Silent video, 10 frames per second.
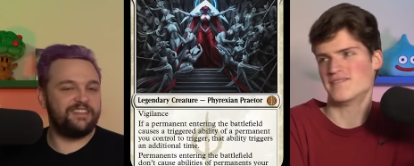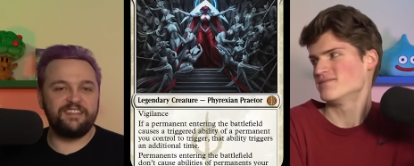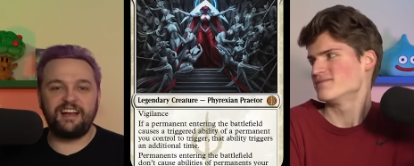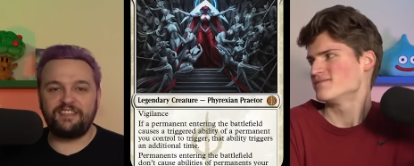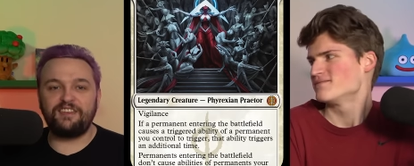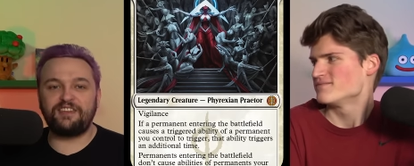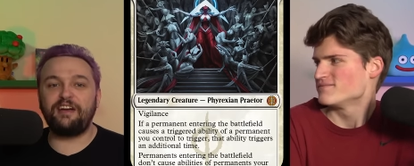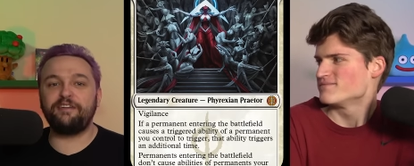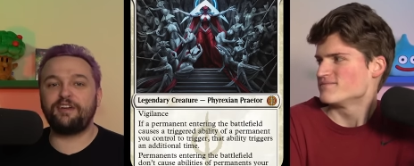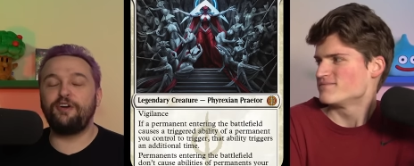Speaker 1: Nah, this
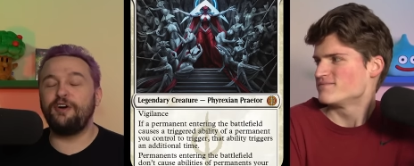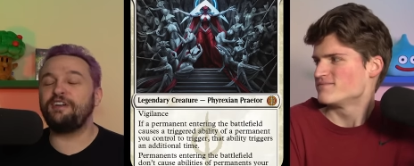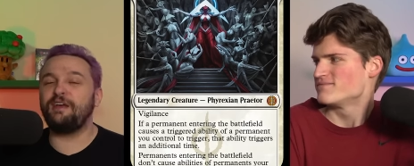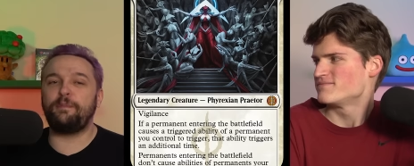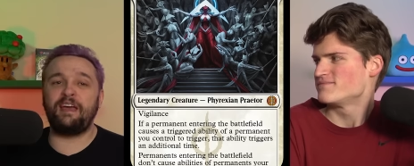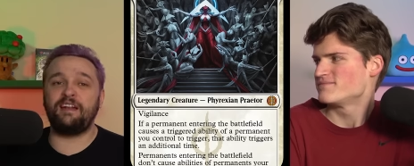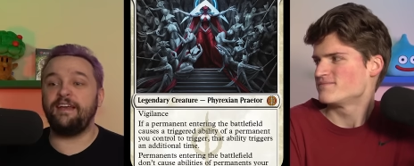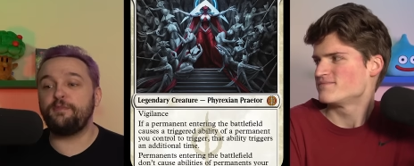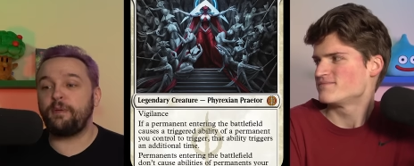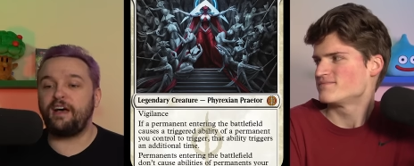card could get banned. It is
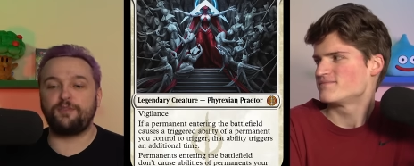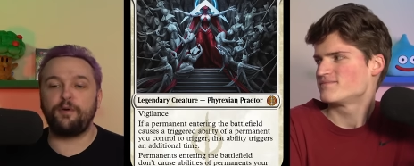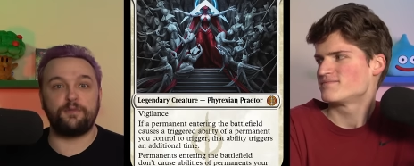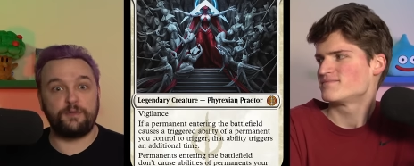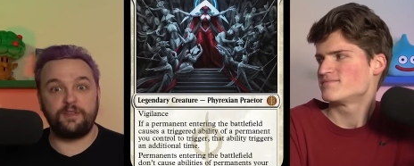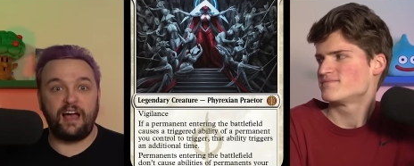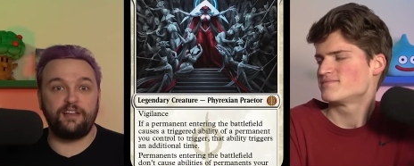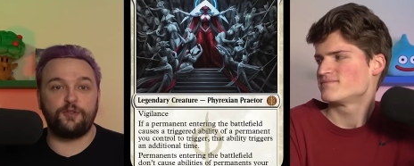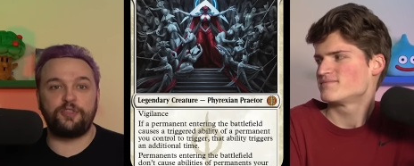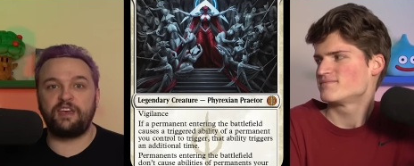possible. I don't
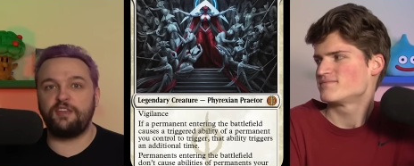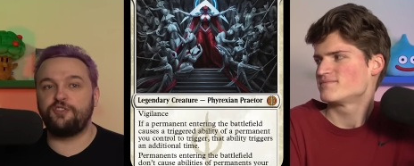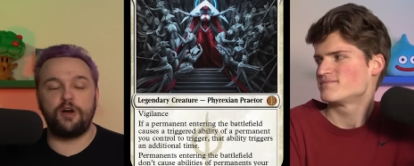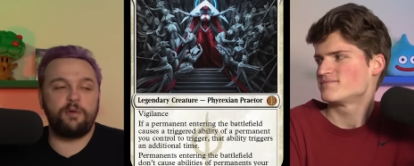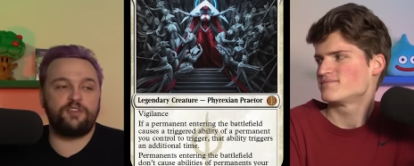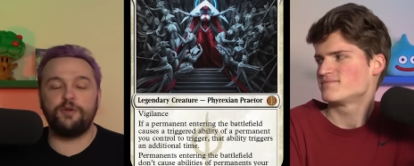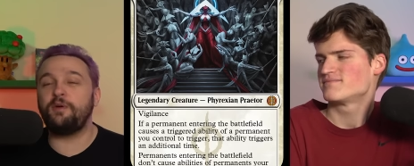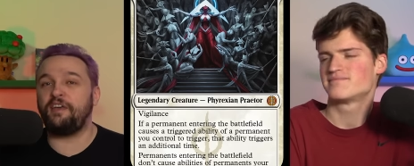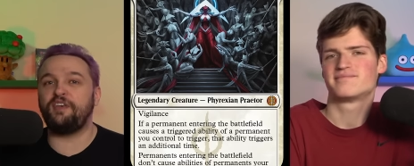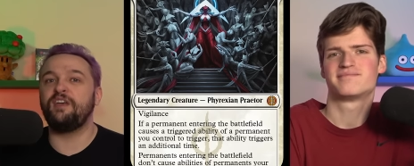think it's going to. I
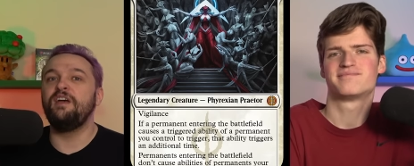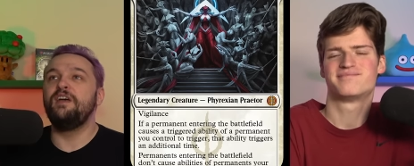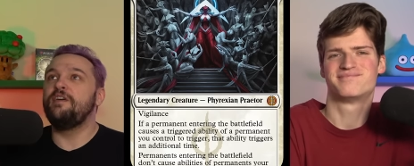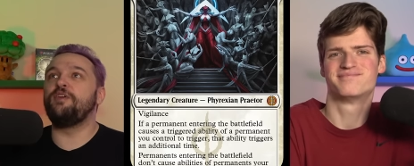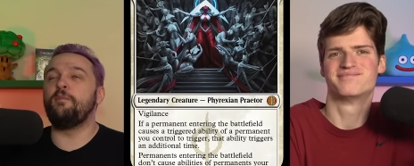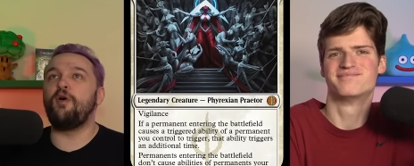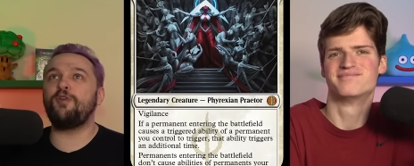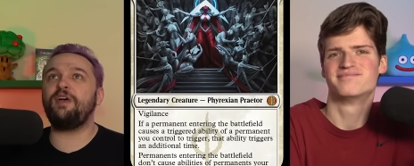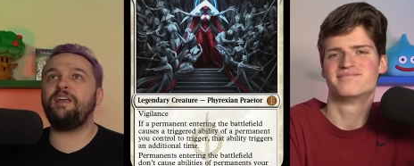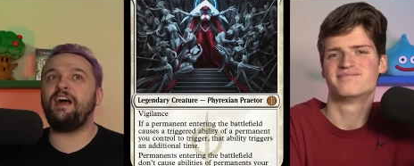think the more
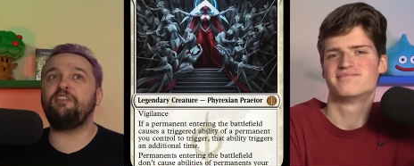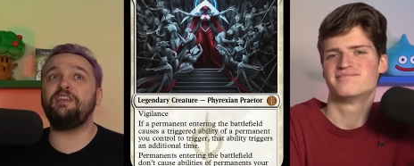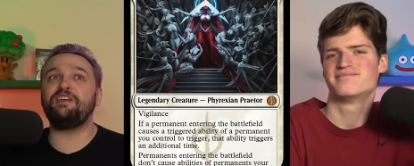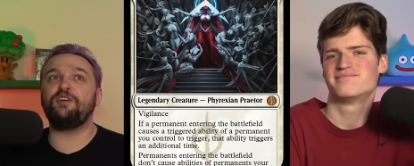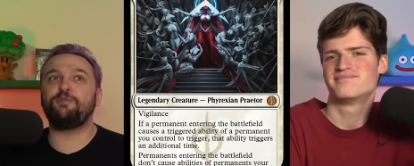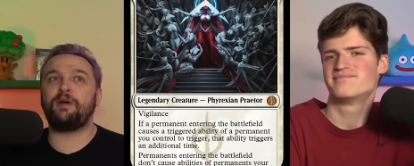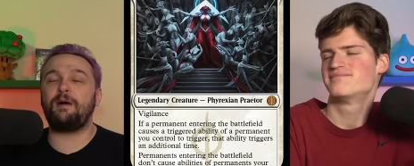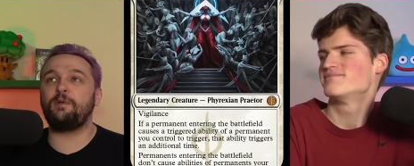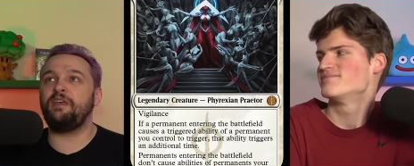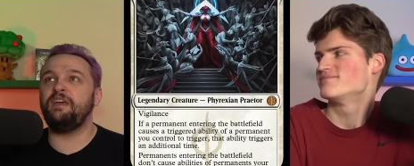like I think there is
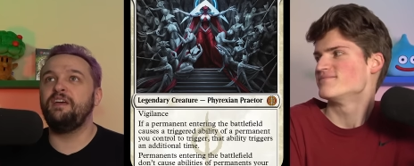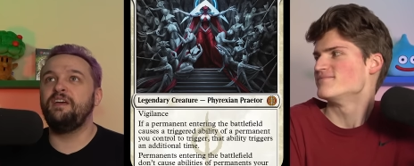probably